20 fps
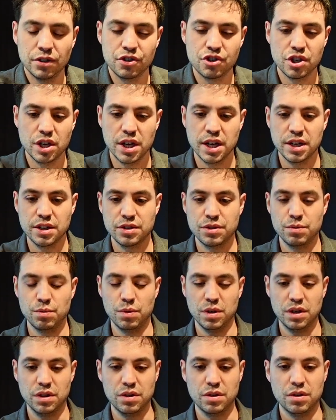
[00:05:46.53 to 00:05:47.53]
changed
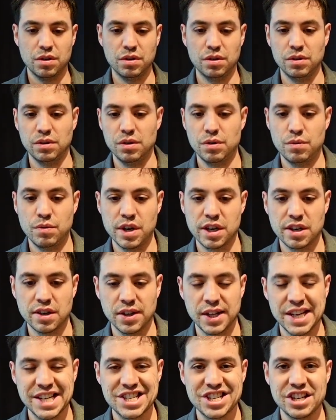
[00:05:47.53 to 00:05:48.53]
one little
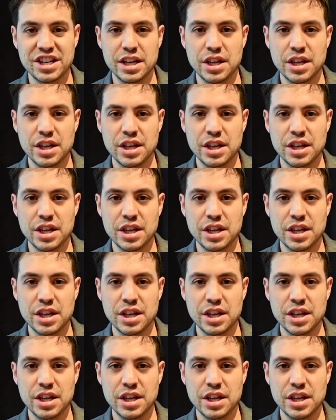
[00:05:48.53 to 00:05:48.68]
regulation,